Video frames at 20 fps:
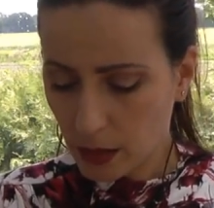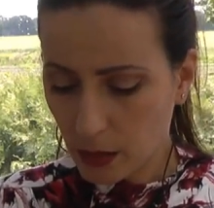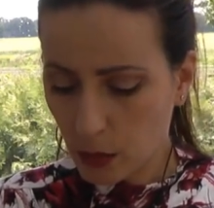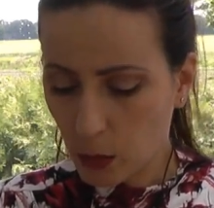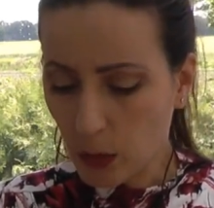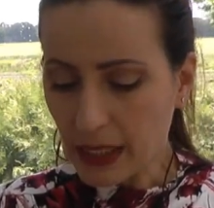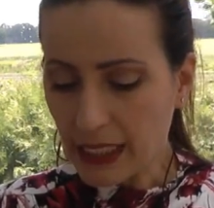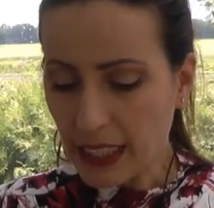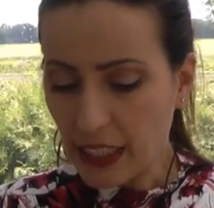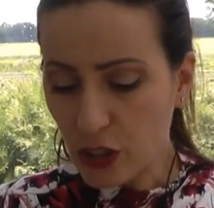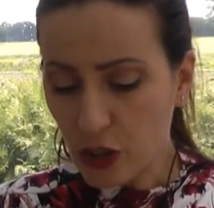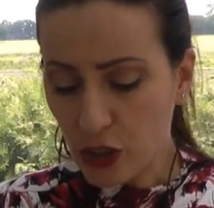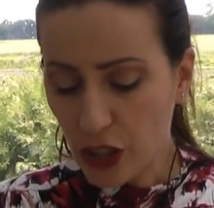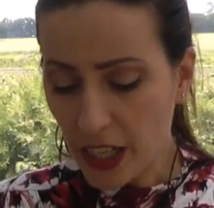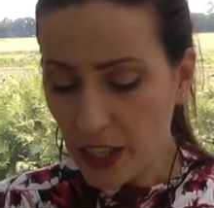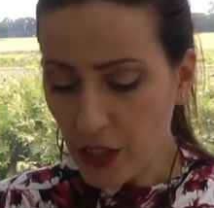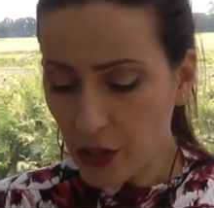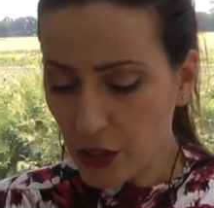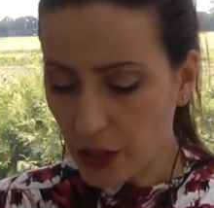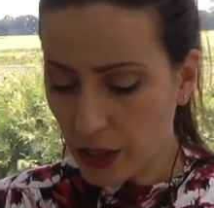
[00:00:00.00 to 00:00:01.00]
What I
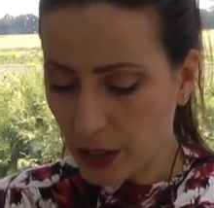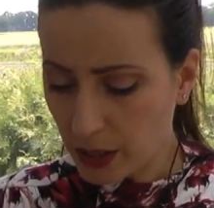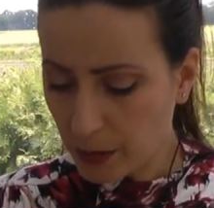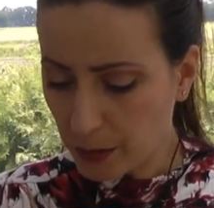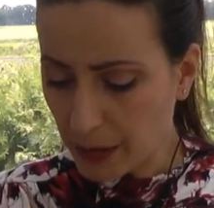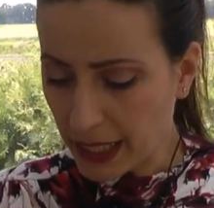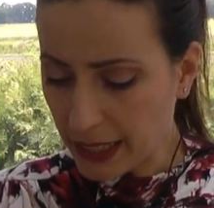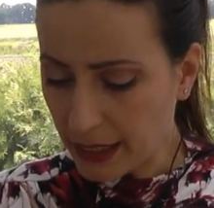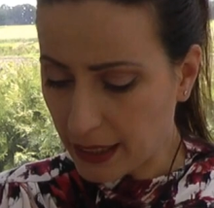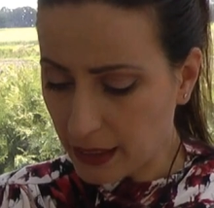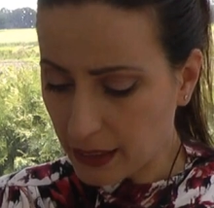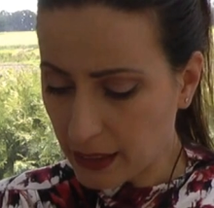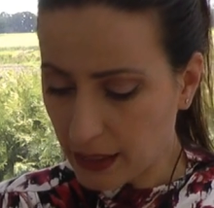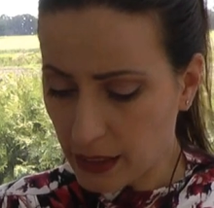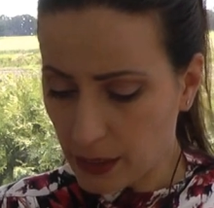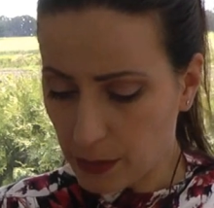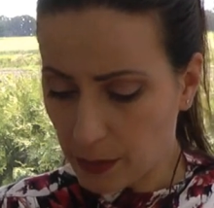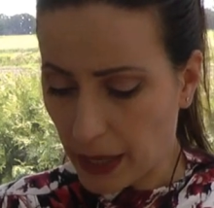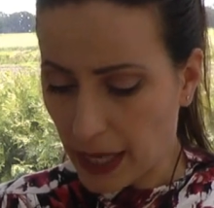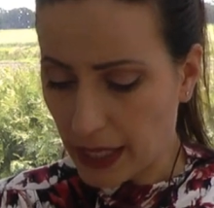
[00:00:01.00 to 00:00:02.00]
changed in making
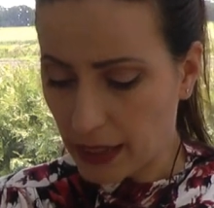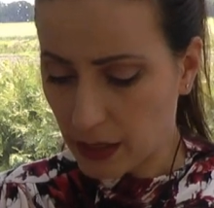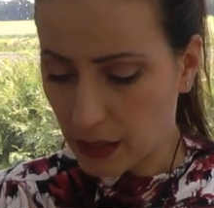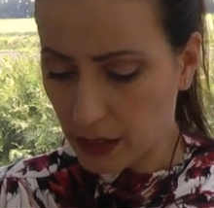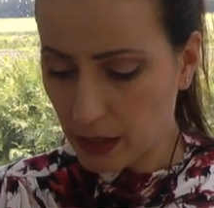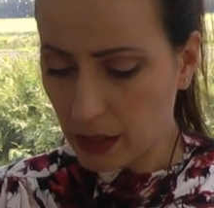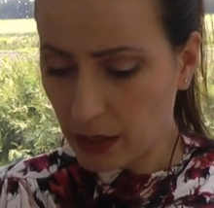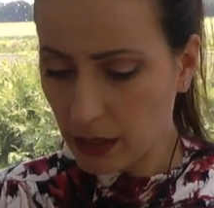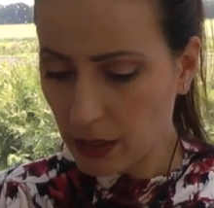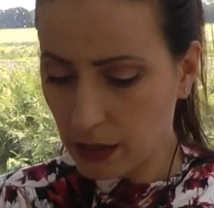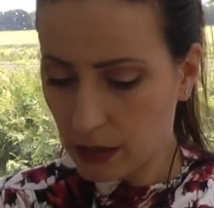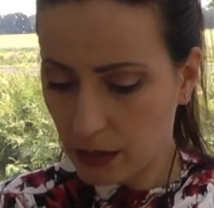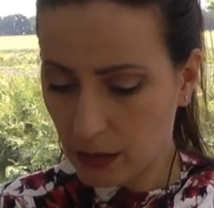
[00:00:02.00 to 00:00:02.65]
this pattern,